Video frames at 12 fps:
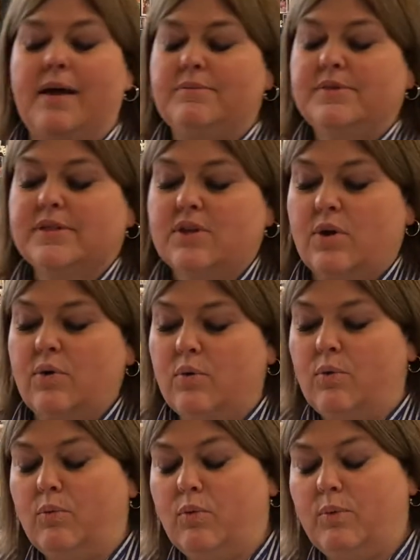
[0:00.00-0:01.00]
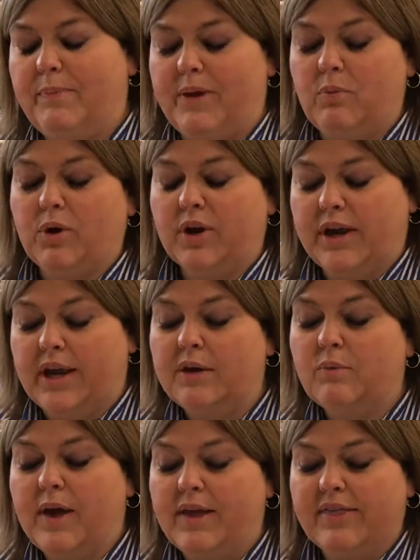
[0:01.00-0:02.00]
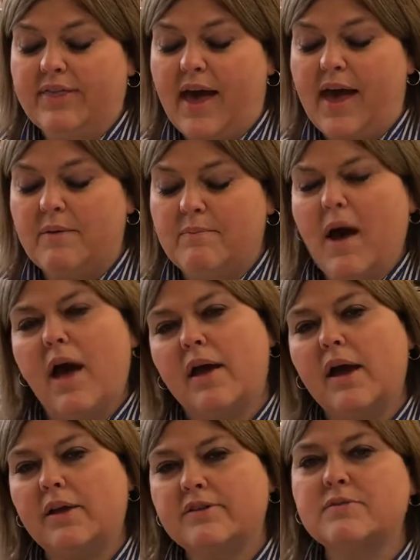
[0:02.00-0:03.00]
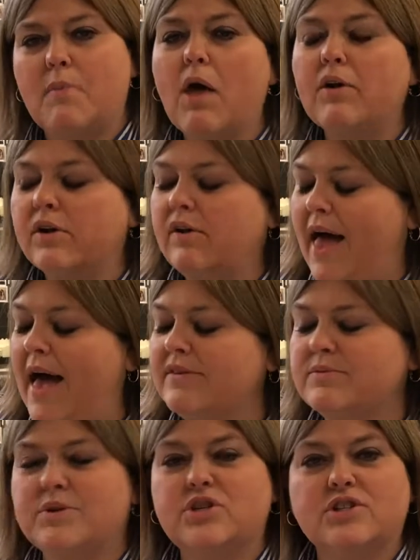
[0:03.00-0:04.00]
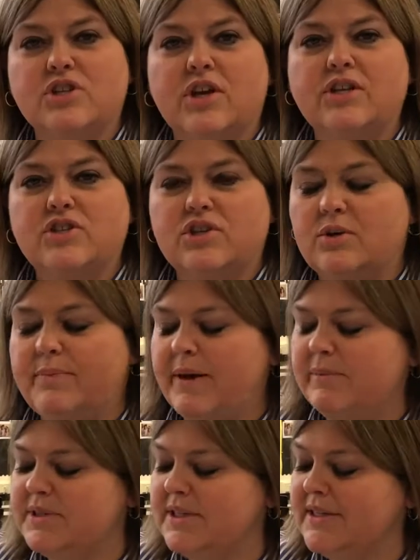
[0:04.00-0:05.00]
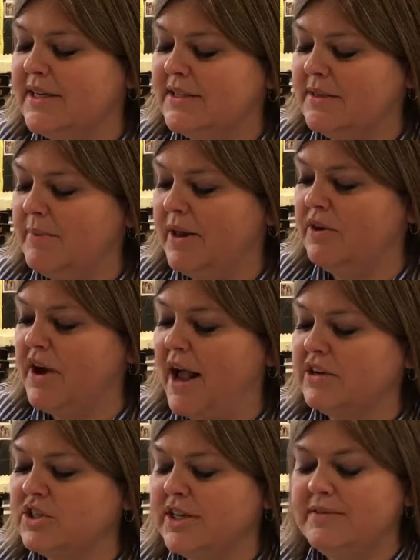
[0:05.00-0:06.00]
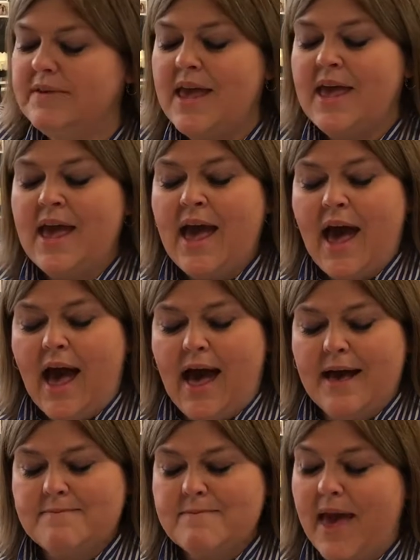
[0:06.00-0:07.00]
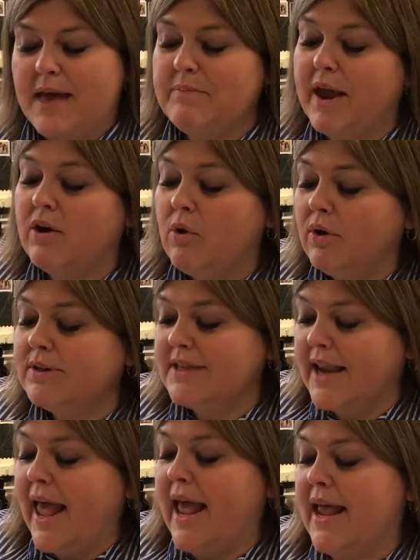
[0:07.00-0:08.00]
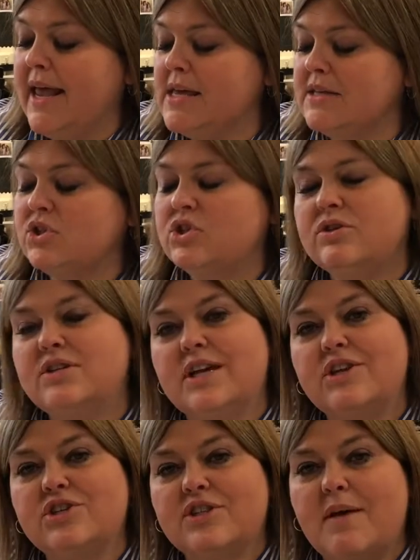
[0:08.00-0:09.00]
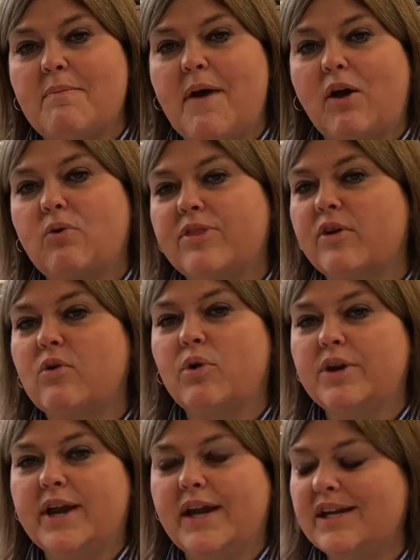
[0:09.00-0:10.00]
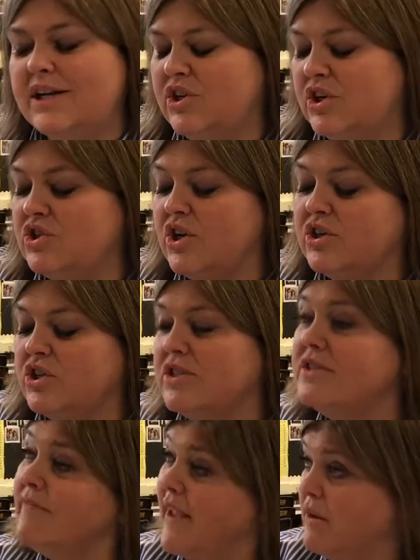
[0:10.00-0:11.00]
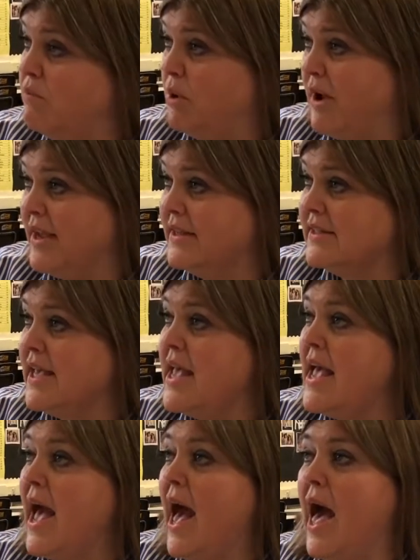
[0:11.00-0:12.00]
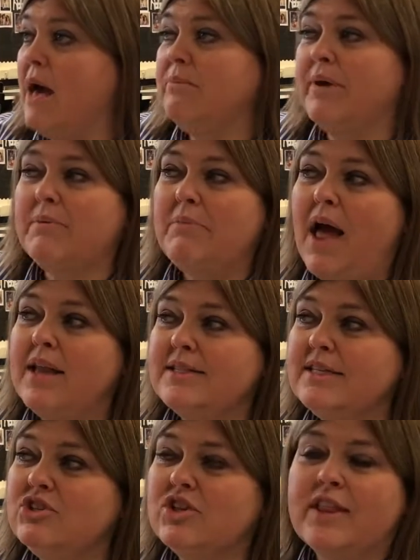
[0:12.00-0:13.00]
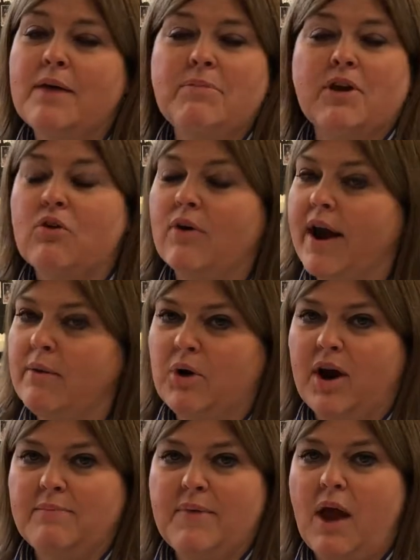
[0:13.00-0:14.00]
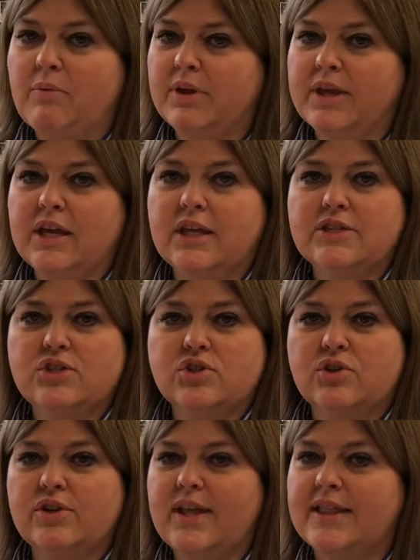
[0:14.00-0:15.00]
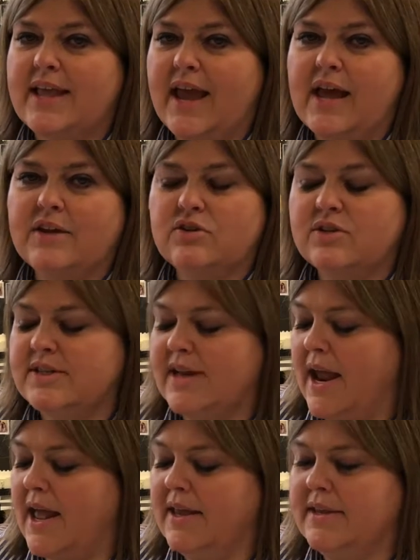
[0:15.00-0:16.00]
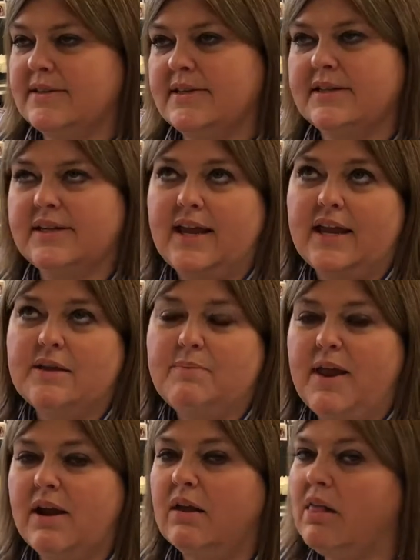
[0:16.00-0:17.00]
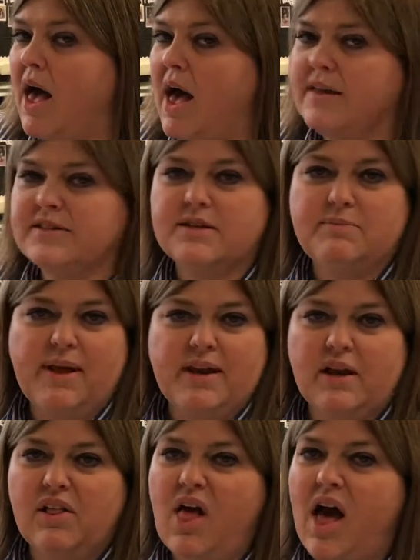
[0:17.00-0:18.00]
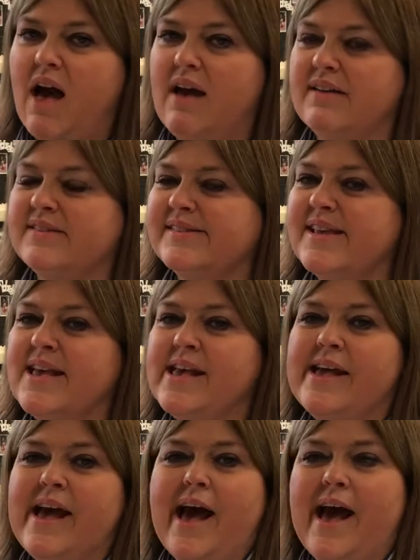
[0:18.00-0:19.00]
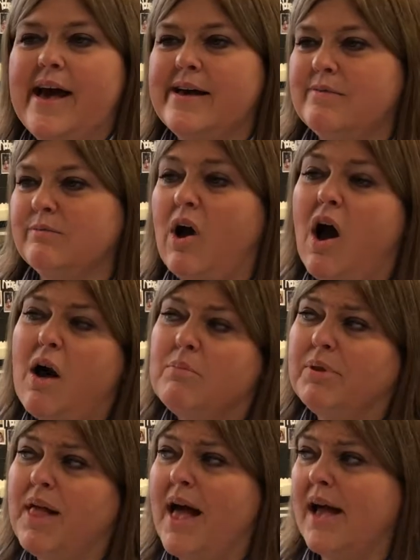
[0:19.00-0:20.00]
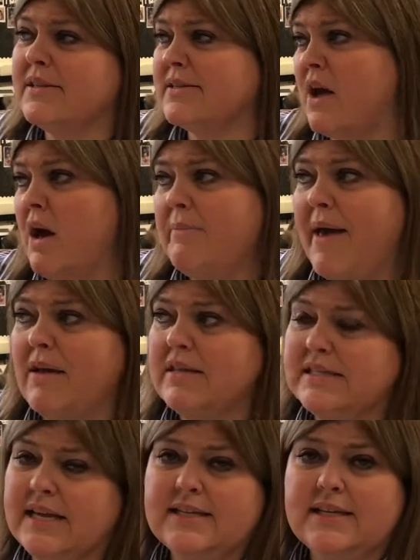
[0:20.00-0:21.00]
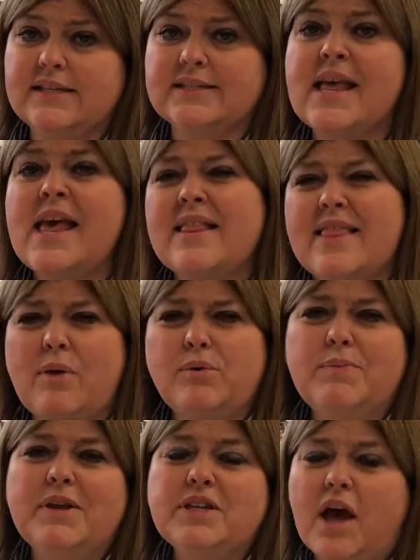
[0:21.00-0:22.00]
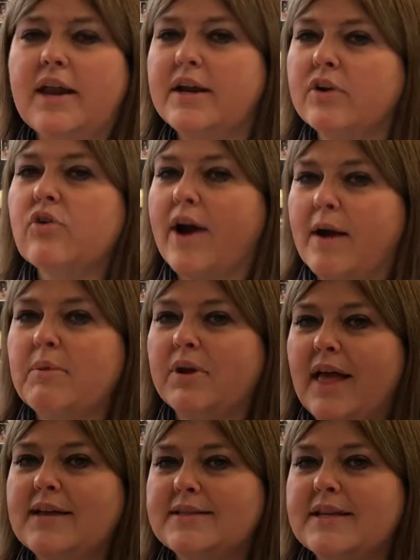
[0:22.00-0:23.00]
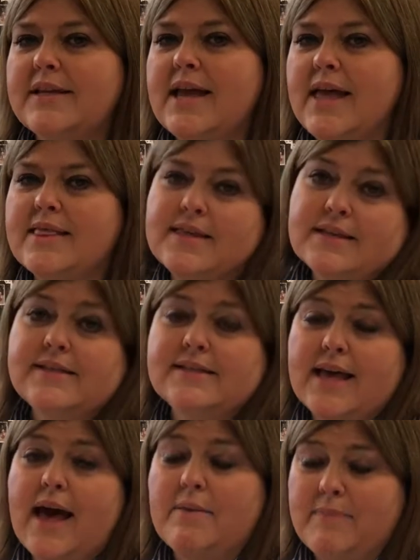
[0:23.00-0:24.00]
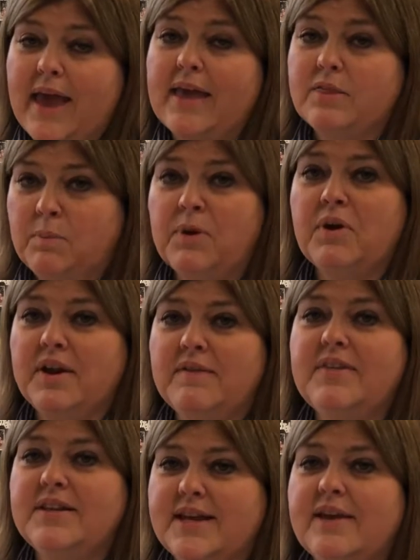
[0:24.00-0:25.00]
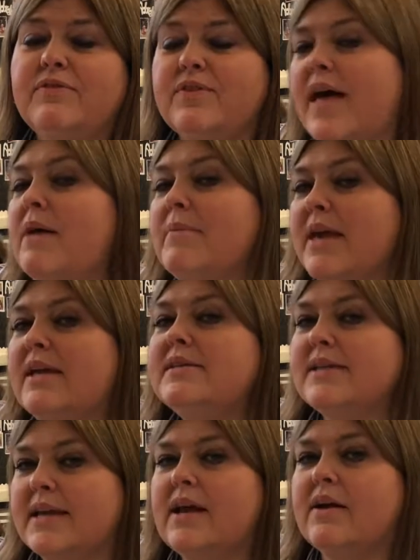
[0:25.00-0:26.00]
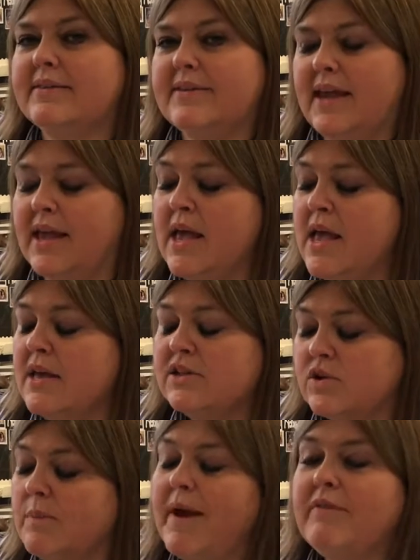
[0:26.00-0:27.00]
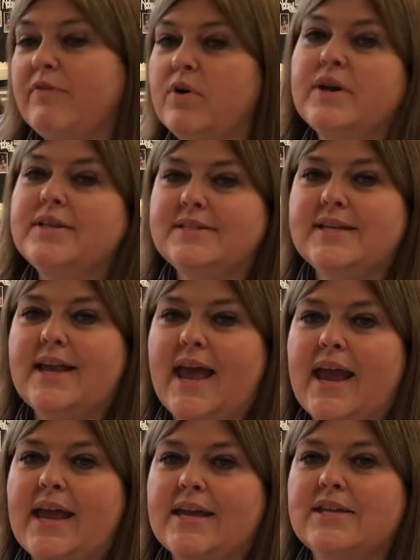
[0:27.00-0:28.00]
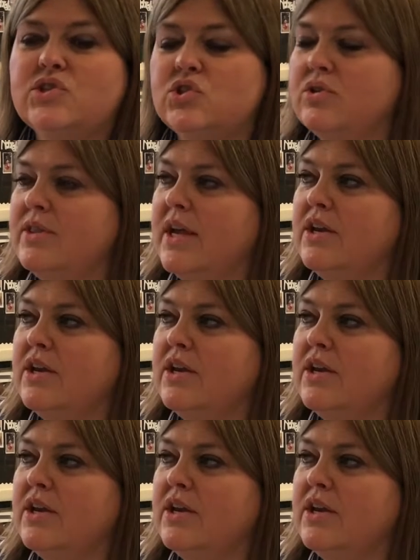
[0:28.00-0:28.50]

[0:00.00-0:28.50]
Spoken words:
So we'll be working with a smaller class, which is good, so you'll be able to see some interaction. And my goal today is to teach them the coordinating conjunctions fanboys, but I'm not teaching them the grammar. I'm not really concerned that they understand independent clause, dependent clause, complex, compound sentence. That would be taught in a grammar lesson, and this 8th period of the day for them is ELD. So my focus today is, do they